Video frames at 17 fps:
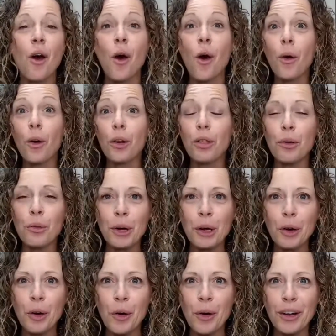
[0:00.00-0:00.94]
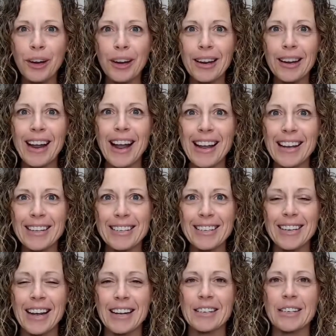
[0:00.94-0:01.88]
or the recording, it
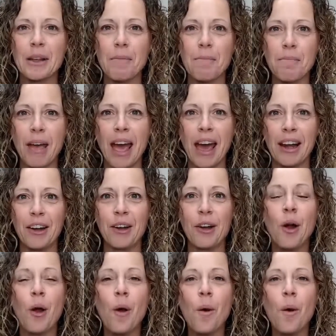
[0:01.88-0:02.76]
doesn't matter.